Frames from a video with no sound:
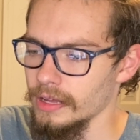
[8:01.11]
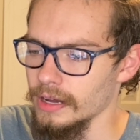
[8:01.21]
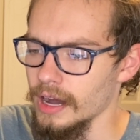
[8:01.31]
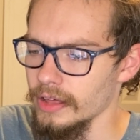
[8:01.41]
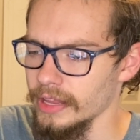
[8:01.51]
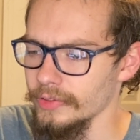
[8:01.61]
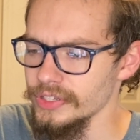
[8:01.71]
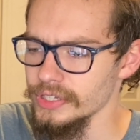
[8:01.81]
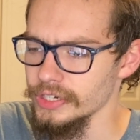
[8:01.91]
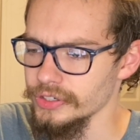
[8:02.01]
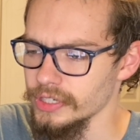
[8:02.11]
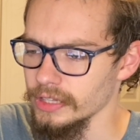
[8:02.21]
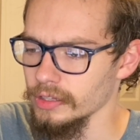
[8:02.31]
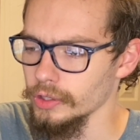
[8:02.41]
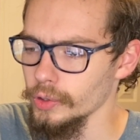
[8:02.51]
Now this is
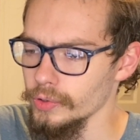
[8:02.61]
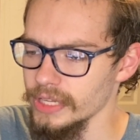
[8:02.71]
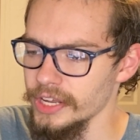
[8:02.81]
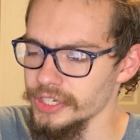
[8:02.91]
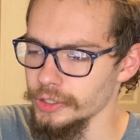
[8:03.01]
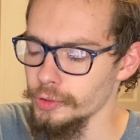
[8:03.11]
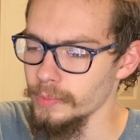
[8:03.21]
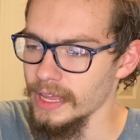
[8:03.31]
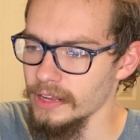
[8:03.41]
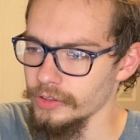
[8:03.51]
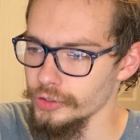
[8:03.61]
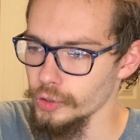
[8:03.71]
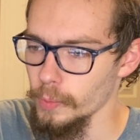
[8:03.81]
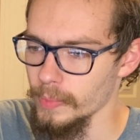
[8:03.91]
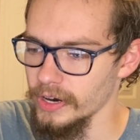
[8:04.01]
interesting. The Logos Agent Human, there's
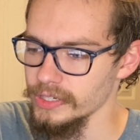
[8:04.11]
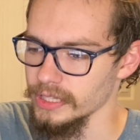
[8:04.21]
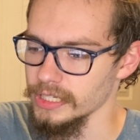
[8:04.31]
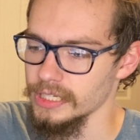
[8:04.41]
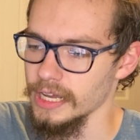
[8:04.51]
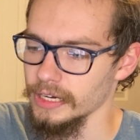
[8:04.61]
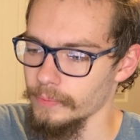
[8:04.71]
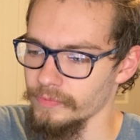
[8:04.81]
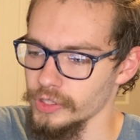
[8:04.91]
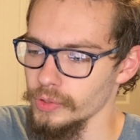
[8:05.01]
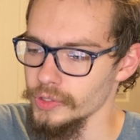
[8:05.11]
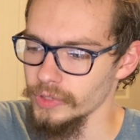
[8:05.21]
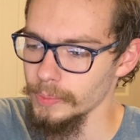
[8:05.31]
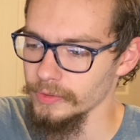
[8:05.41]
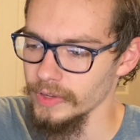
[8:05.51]
no Mars in this deck. So this
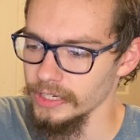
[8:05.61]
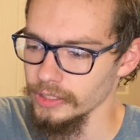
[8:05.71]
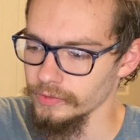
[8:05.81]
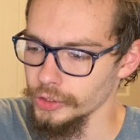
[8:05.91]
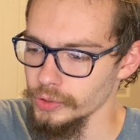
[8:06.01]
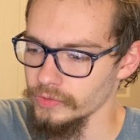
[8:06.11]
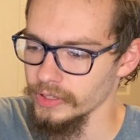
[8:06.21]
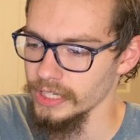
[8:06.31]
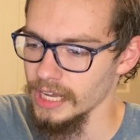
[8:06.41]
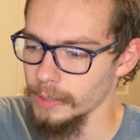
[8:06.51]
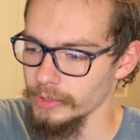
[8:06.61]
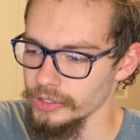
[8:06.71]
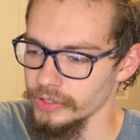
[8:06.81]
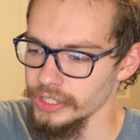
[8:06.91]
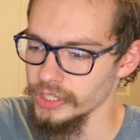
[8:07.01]
Reap effect of choose a friendly
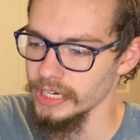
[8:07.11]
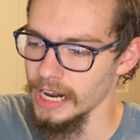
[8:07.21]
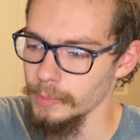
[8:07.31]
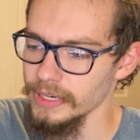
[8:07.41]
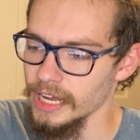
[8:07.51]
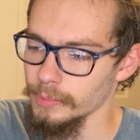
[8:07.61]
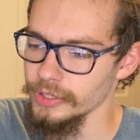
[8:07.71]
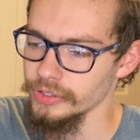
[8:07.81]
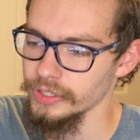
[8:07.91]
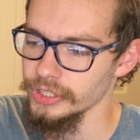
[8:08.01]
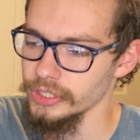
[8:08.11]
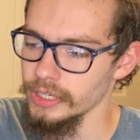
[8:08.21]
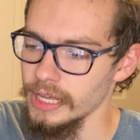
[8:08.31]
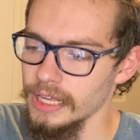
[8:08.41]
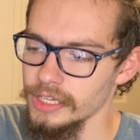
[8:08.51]
non-Mars creature and an enemy non-Mars creature,
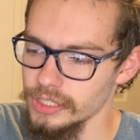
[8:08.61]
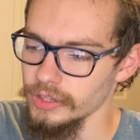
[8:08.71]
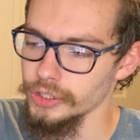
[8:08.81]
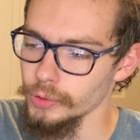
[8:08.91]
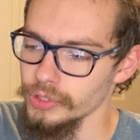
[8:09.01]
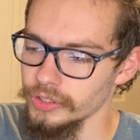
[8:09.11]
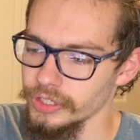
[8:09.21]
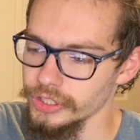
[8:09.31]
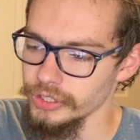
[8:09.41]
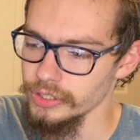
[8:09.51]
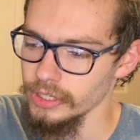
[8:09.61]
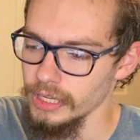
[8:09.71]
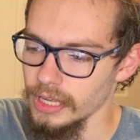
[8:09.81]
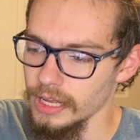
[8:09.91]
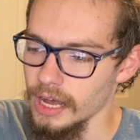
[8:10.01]
stun the chosen creatures,
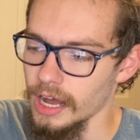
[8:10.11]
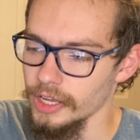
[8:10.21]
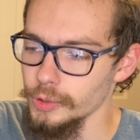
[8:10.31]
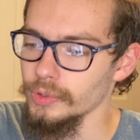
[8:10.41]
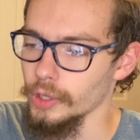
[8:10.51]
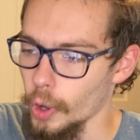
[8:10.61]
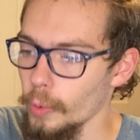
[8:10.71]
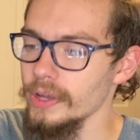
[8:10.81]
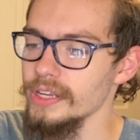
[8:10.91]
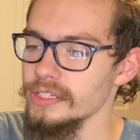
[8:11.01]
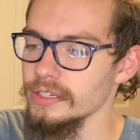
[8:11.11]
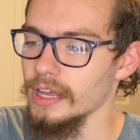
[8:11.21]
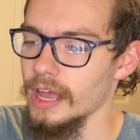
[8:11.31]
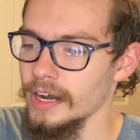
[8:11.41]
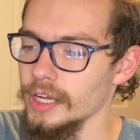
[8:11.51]
you will always
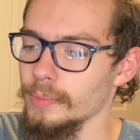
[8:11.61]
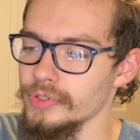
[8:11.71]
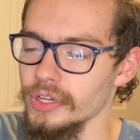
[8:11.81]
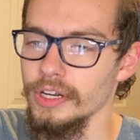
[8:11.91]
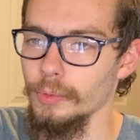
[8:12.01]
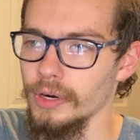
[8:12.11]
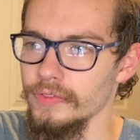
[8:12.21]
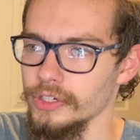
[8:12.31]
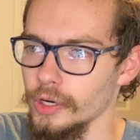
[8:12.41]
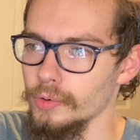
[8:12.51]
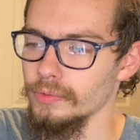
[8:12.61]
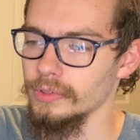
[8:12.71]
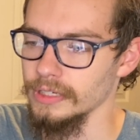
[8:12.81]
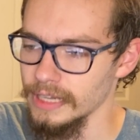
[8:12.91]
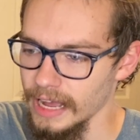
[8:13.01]
end up stunning one of your own
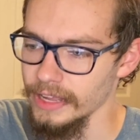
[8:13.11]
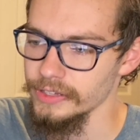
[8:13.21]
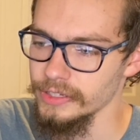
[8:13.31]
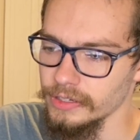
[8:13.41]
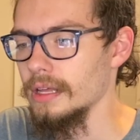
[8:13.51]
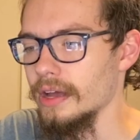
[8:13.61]
guys.